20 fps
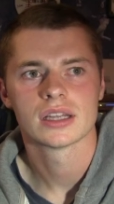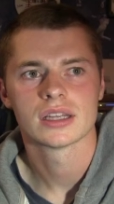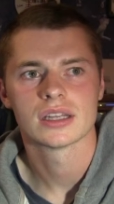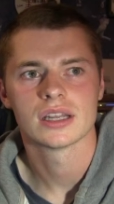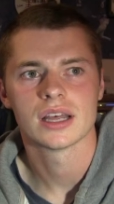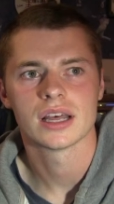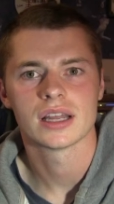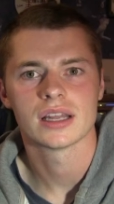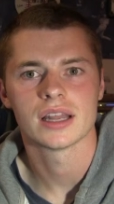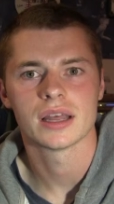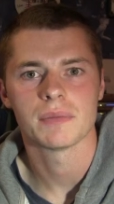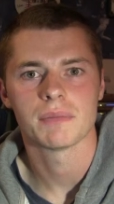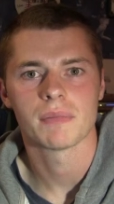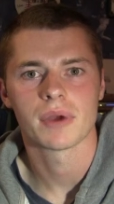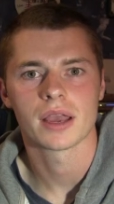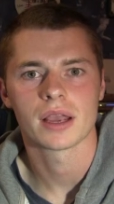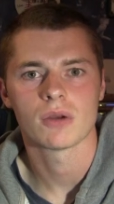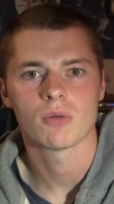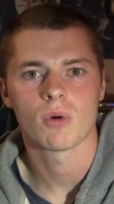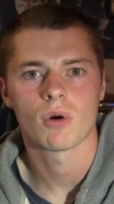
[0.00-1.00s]
that they
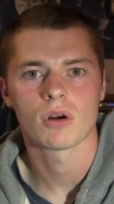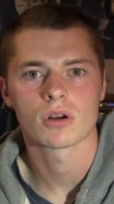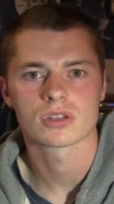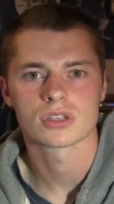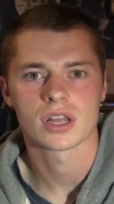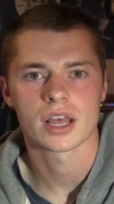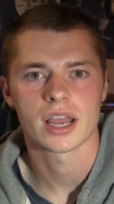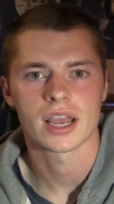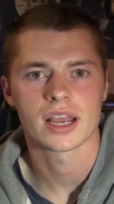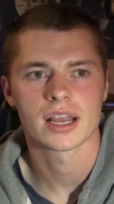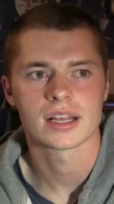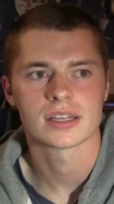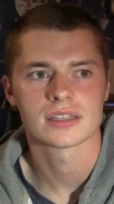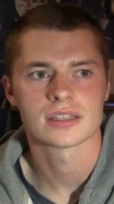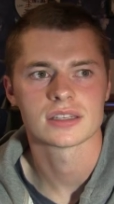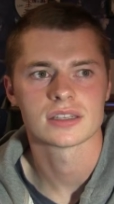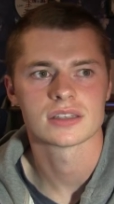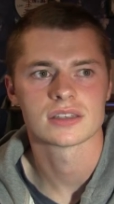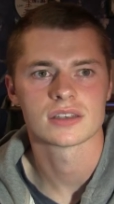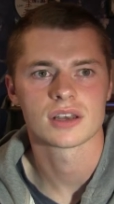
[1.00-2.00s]
make wash the hands
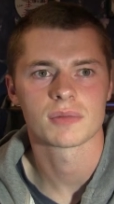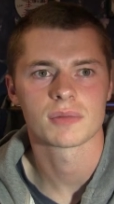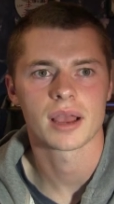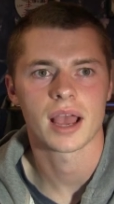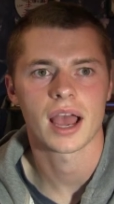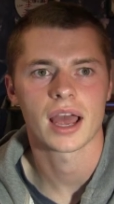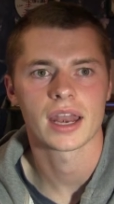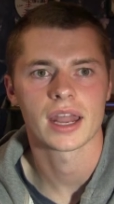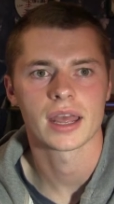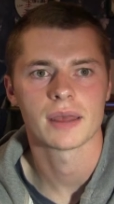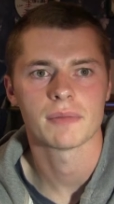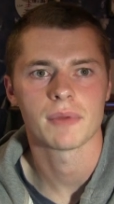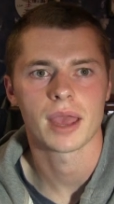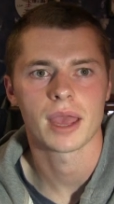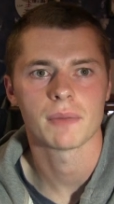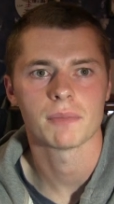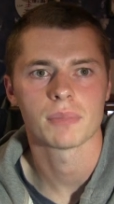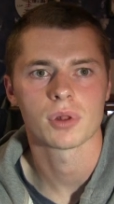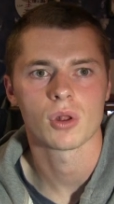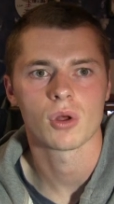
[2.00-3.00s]
is some guy named
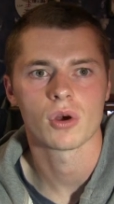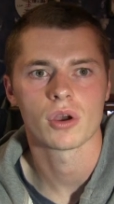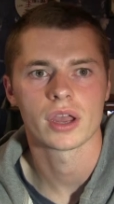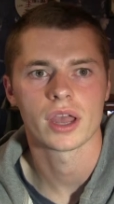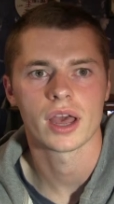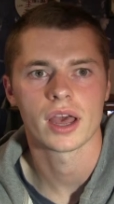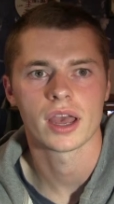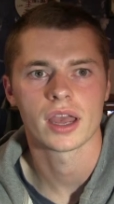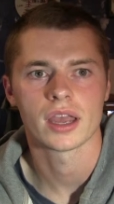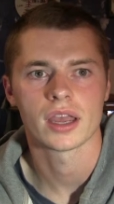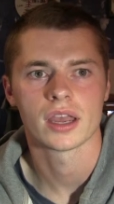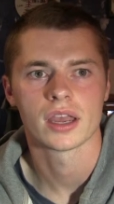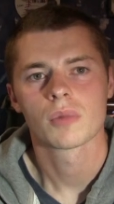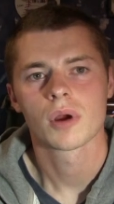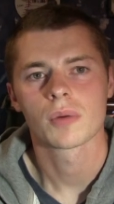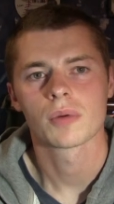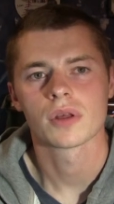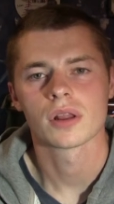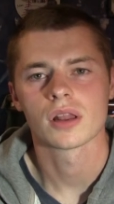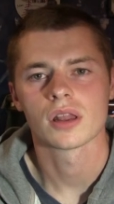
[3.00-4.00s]
employee,
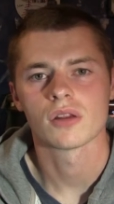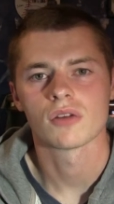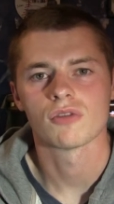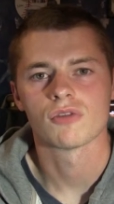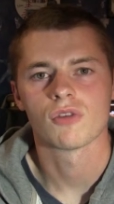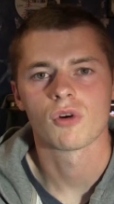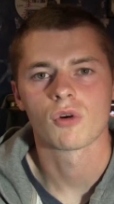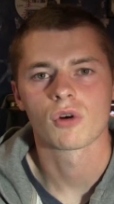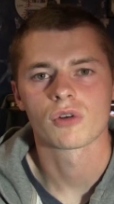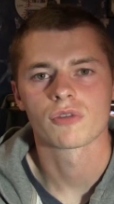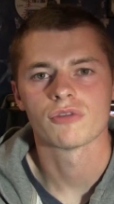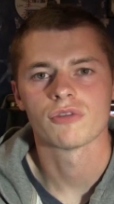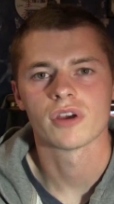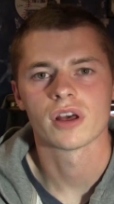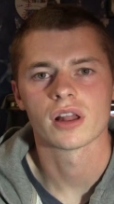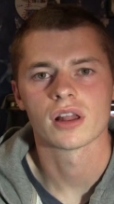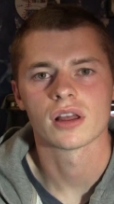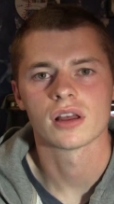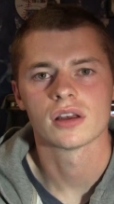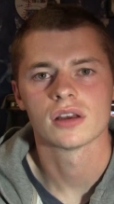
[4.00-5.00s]
probably a little foreign
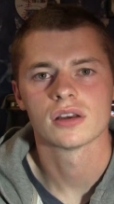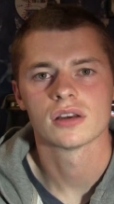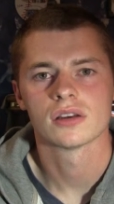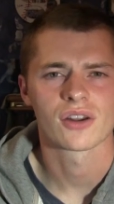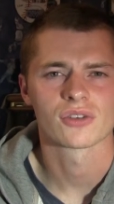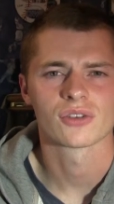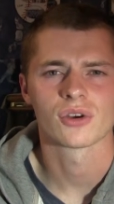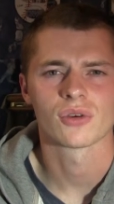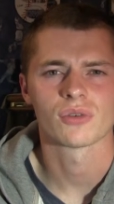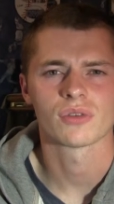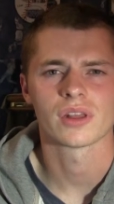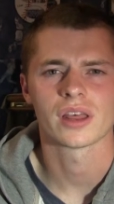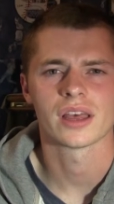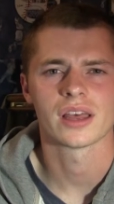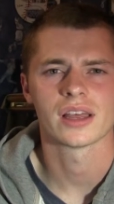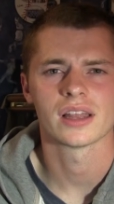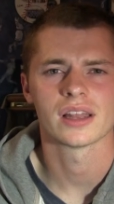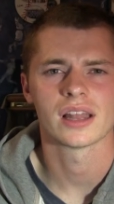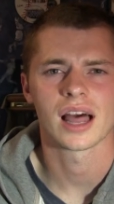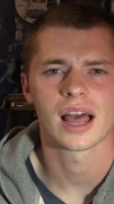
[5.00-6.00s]
fella. I don't
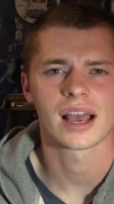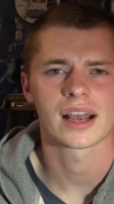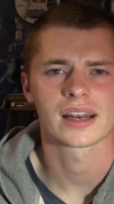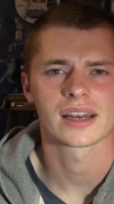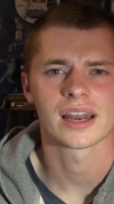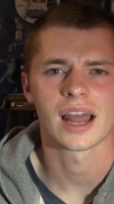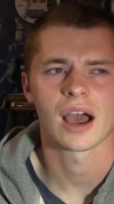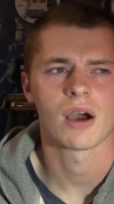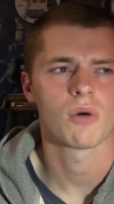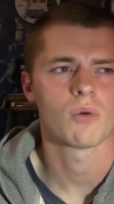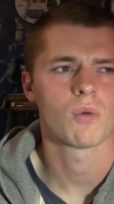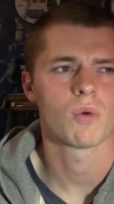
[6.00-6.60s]
they not